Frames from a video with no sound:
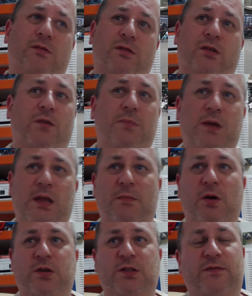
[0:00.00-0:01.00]
they could be in
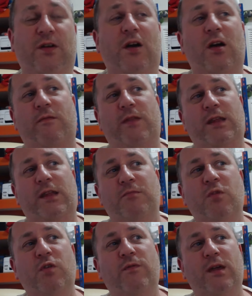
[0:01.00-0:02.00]
amongst the fire, we could
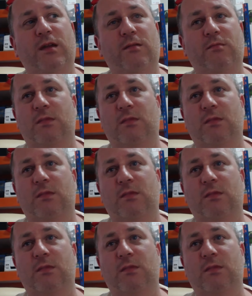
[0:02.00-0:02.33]
move it